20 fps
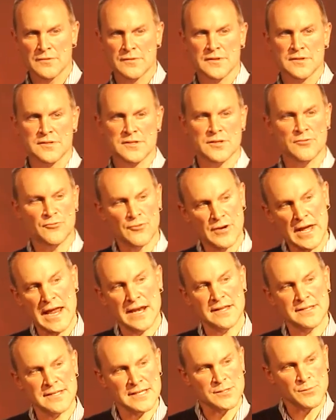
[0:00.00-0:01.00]
So the
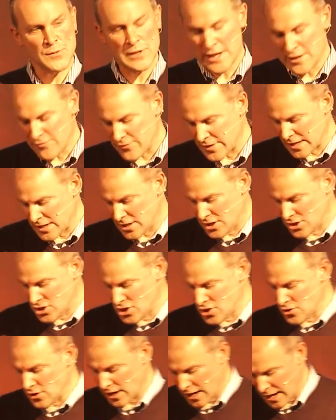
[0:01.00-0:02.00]
reality is we're living in a
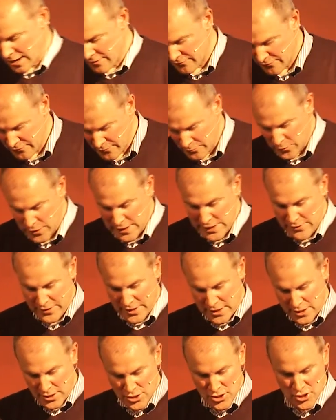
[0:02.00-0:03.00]
new life. We're living
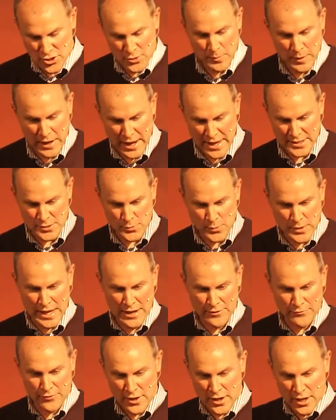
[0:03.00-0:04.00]
in a new place. We
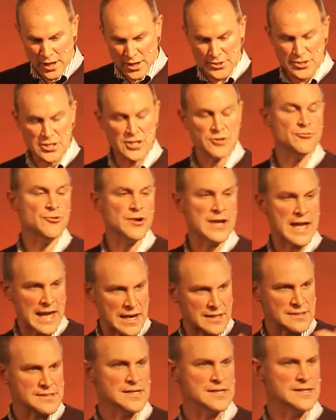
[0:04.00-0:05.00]
have a new
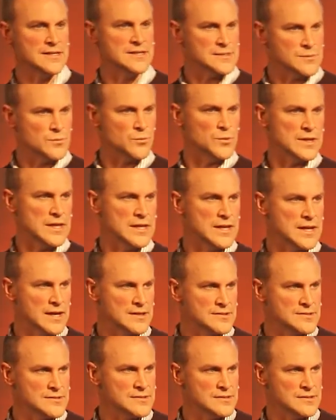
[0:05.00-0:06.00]
reality that's within
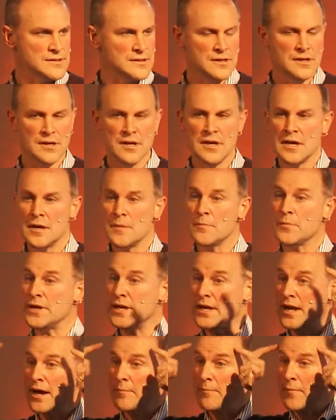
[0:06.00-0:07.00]
us. But
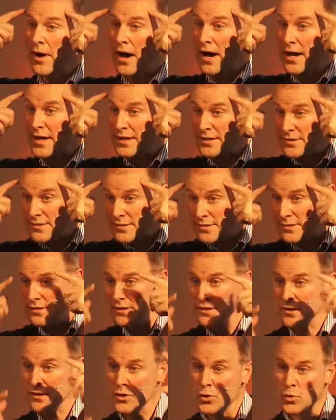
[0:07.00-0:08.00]
in our
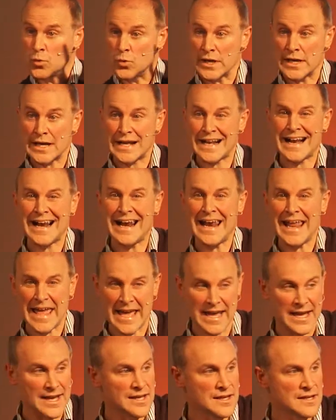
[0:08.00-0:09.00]
minds, we
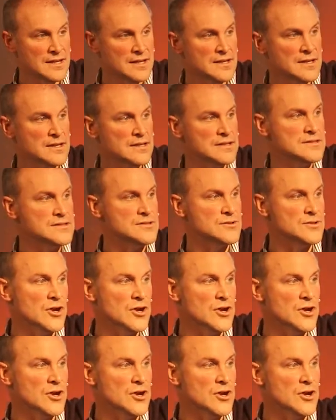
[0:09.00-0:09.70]
cling to an